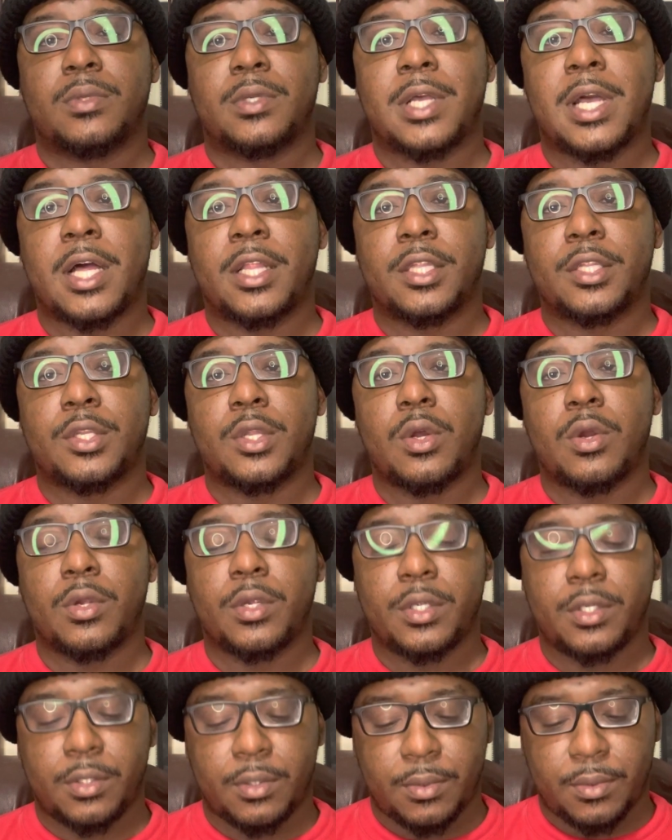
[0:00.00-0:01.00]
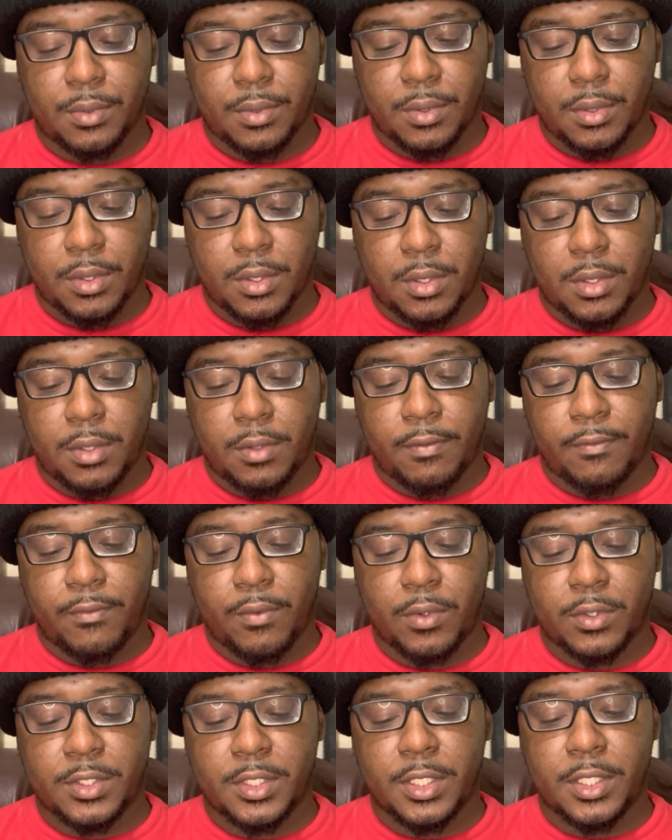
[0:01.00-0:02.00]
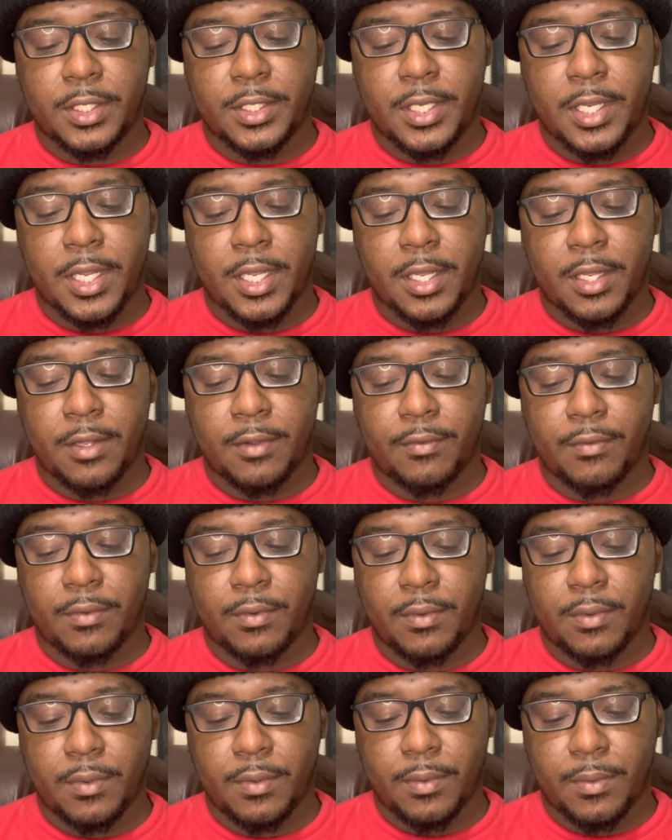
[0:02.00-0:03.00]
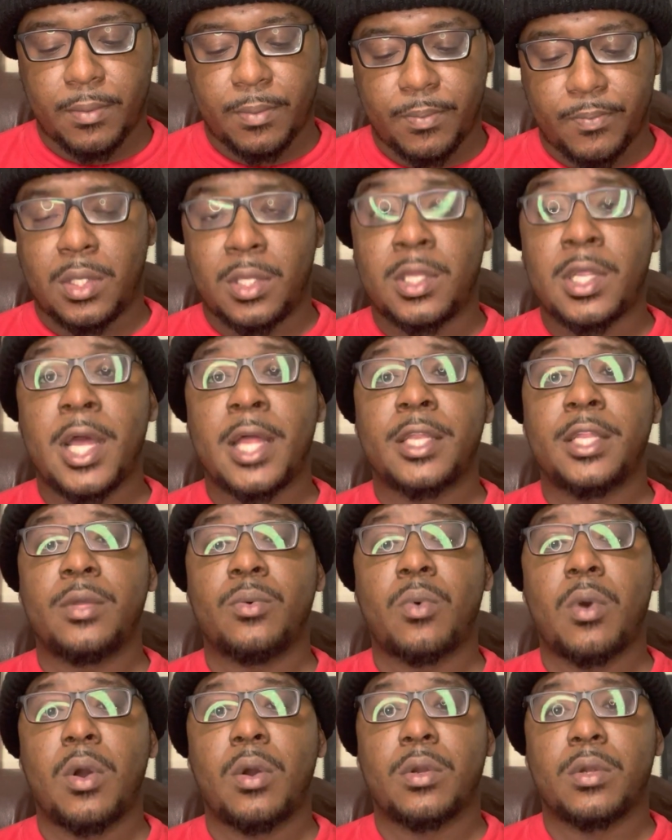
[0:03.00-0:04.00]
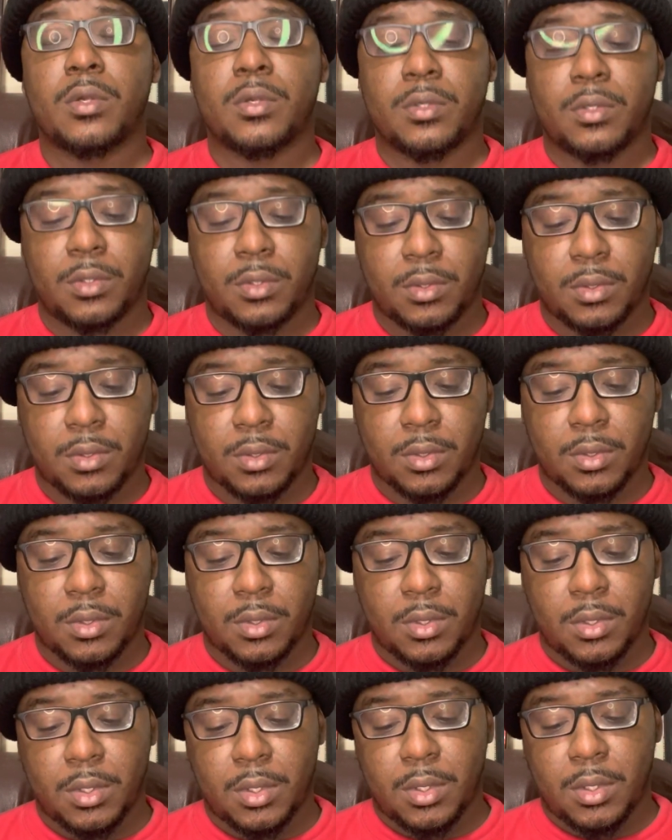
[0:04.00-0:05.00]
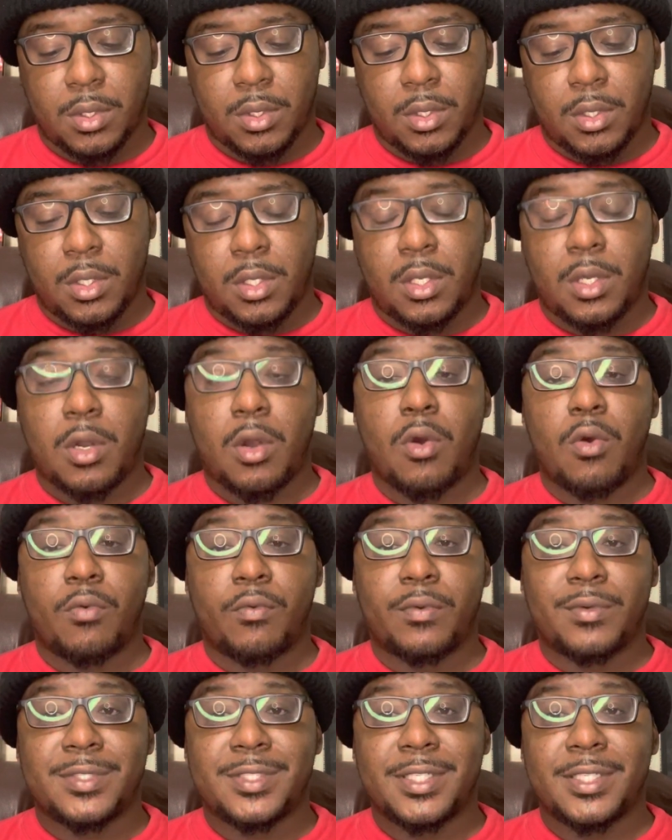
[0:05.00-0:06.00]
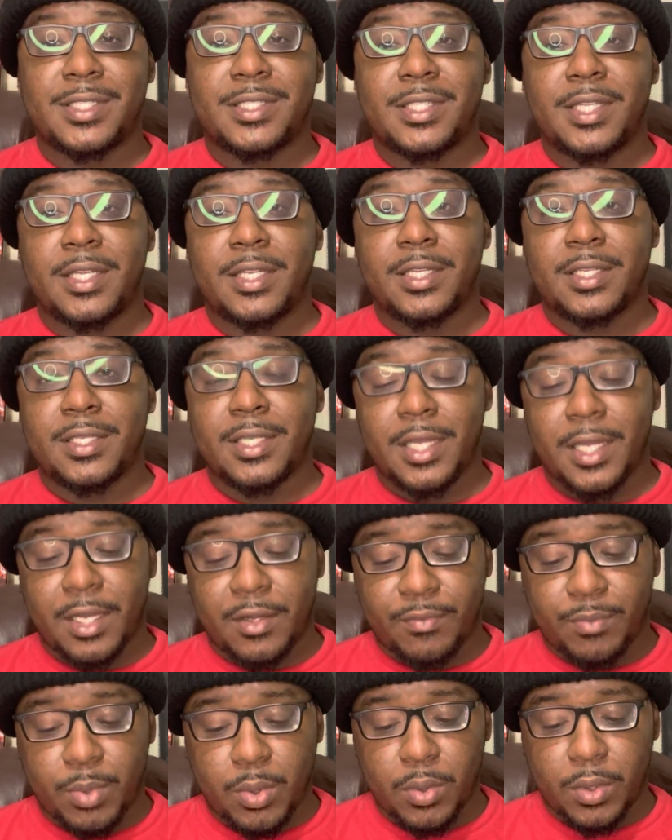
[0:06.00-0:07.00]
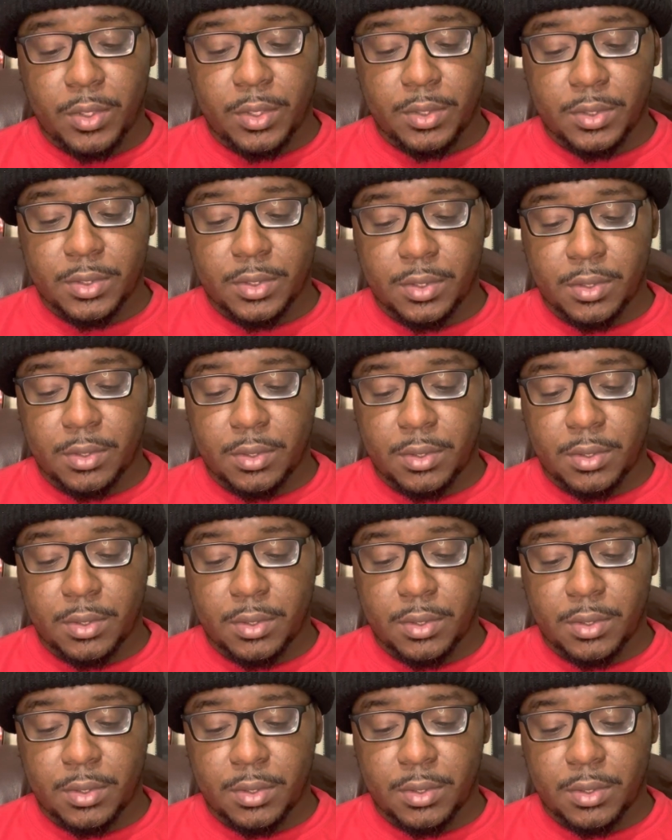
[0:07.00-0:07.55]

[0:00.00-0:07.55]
Gallinari, 14 and a half. Lonnie Walker, over 16 and a half points,